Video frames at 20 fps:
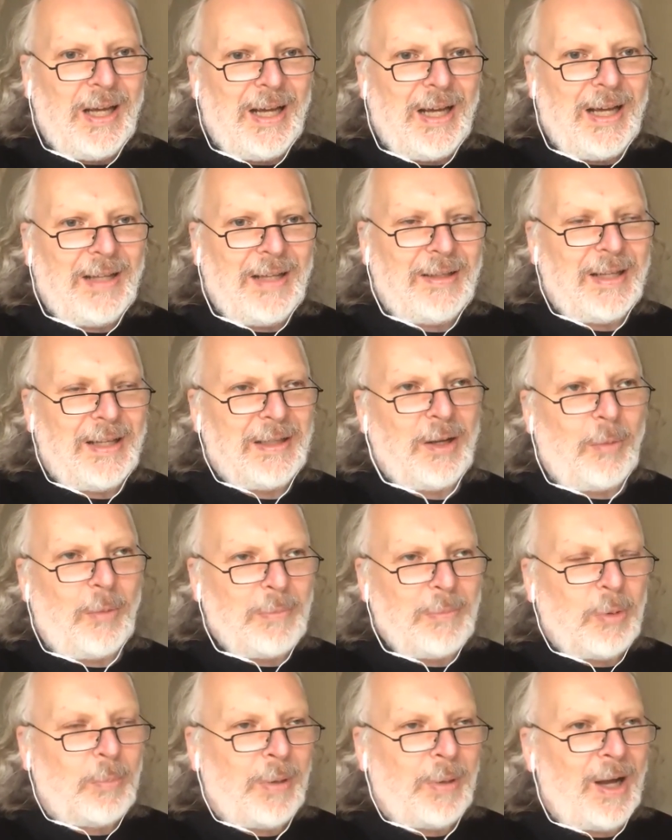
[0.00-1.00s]
And then a lot of
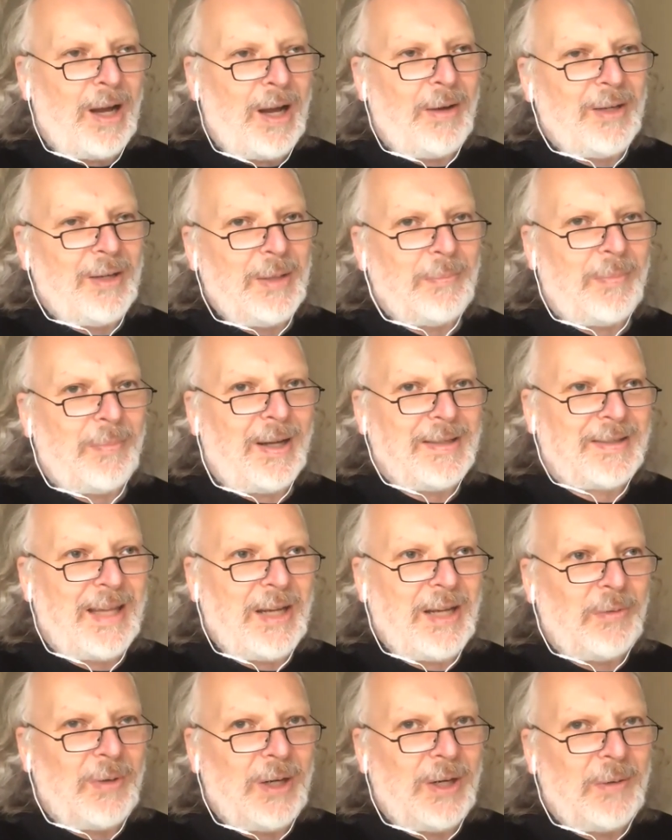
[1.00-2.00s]
people piled in by
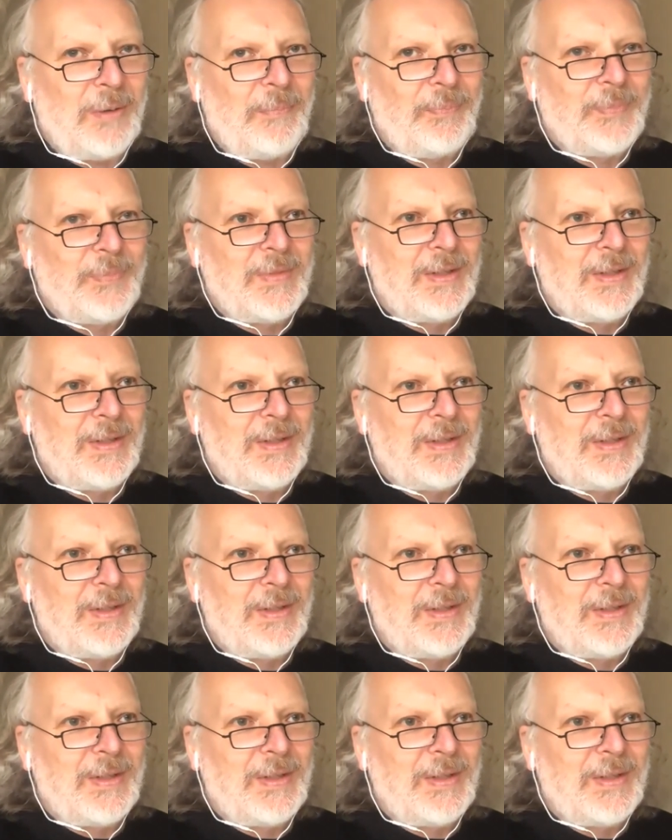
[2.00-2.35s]
saying, well,